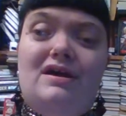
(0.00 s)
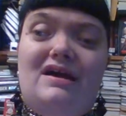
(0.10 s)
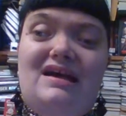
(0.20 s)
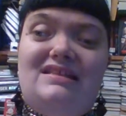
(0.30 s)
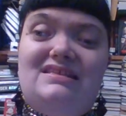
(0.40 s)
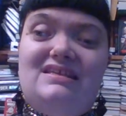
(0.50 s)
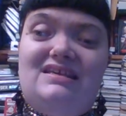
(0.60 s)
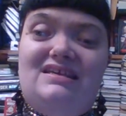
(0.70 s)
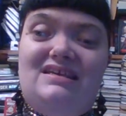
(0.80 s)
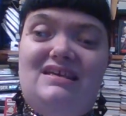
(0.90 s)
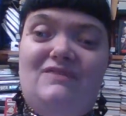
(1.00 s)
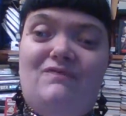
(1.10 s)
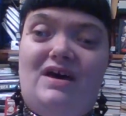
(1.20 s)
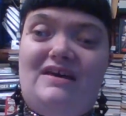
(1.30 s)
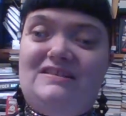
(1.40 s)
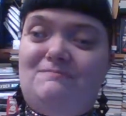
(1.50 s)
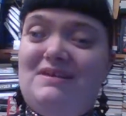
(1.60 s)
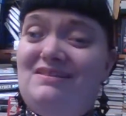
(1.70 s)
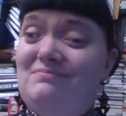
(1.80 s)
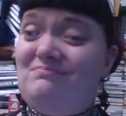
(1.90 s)
And if I
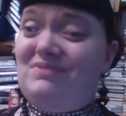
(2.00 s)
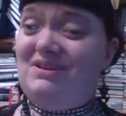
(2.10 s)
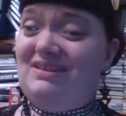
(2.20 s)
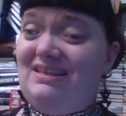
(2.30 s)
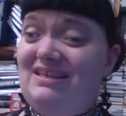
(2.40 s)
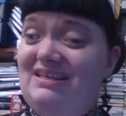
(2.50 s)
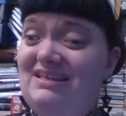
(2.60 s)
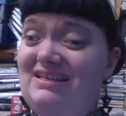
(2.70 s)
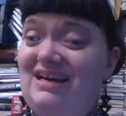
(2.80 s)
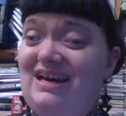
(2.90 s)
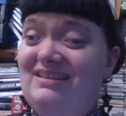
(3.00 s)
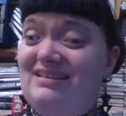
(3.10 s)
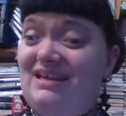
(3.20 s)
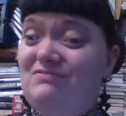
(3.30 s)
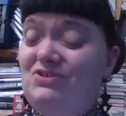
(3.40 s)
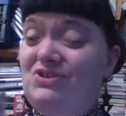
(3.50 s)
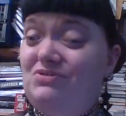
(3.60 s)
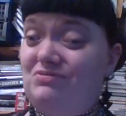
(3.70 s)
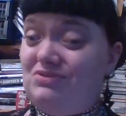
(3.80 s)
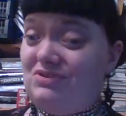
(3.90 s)
spend the money that I would
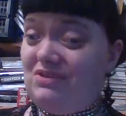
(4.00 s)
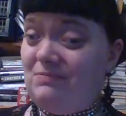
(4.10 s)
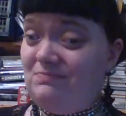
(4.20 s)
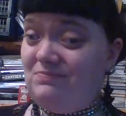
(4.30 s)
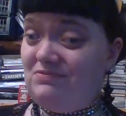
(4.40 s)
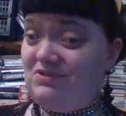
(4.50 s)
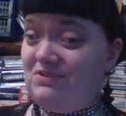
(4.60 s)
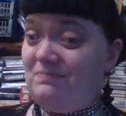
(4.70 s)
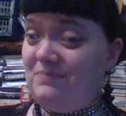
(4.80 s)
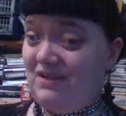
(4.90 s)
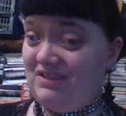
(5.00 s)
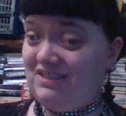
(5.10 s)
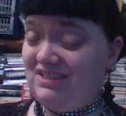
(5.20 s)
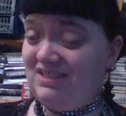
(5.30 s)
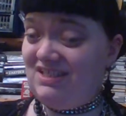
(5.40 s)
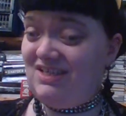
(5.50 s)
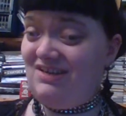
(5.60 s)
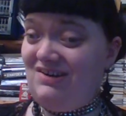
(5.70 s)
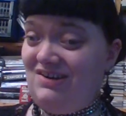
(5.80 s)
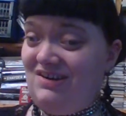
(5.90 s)
use on a booster box
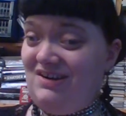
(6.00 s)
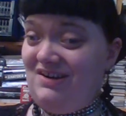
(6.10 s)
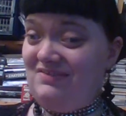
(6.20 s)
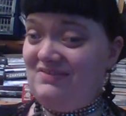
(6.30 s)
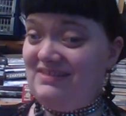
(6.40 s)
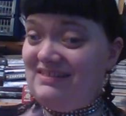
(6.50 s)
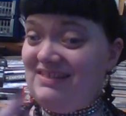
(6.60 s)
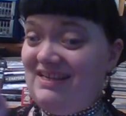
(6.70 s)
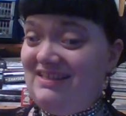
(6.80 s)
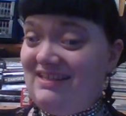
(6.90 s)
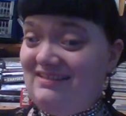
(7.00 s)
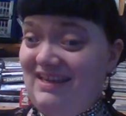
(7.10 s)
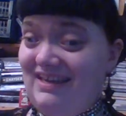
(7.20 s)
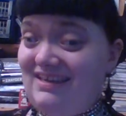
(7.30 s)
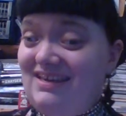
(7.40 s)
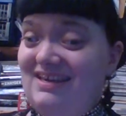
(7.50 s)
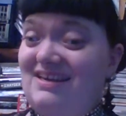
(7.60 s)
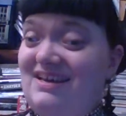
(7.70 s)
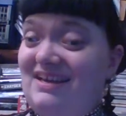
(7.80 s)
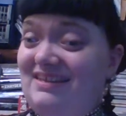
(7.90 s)
on designing a deck,
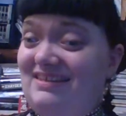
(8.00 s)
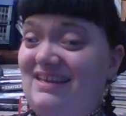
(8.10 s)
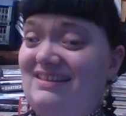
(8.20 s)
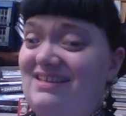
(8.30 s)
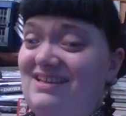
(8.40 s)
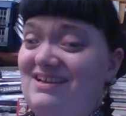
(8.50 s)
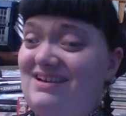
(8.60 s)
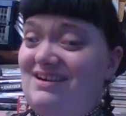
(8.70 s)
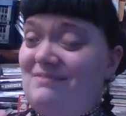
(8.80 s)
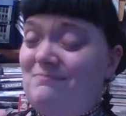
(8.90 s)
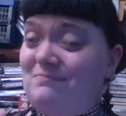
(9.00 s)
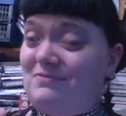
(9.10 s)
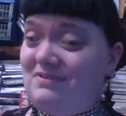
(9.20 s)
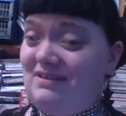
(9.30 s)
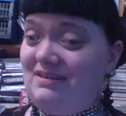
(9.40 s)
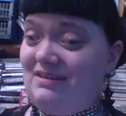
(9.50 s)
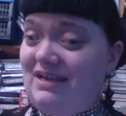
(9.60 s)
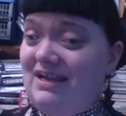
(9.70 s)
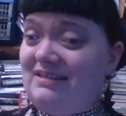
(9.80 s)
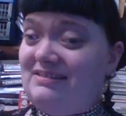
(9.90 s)
I get a pretty
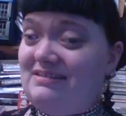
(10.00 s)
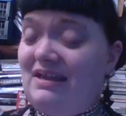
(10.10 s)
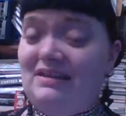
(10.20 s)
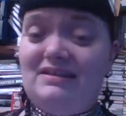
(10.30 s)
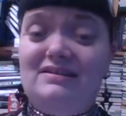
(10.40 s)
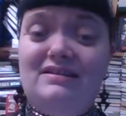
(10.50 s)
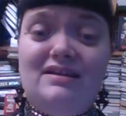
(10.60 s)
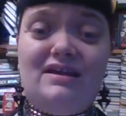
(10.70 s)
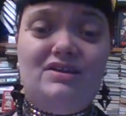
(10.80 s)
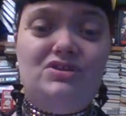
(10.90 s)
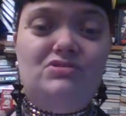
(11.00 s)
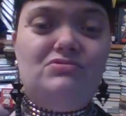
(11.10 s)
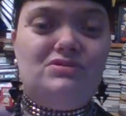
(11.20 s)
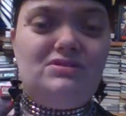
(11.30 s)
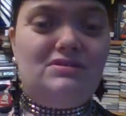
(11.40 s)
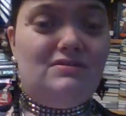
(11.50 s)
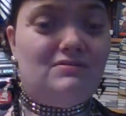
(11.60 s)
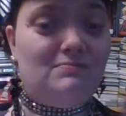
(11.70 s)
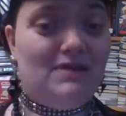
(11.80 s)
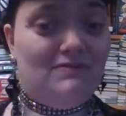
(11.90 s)
kick-ass deck that I can use
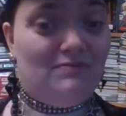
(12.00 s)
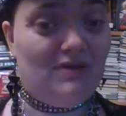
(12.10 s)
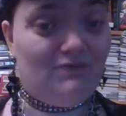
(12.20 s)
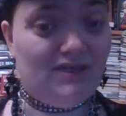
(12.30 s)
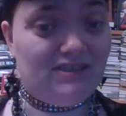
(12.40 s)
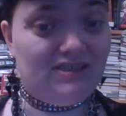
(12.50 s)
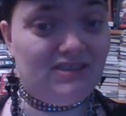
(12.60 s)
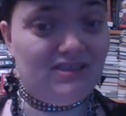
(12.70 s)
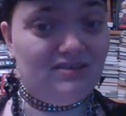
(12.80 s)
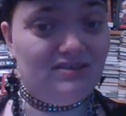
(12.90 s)
to play with my friends.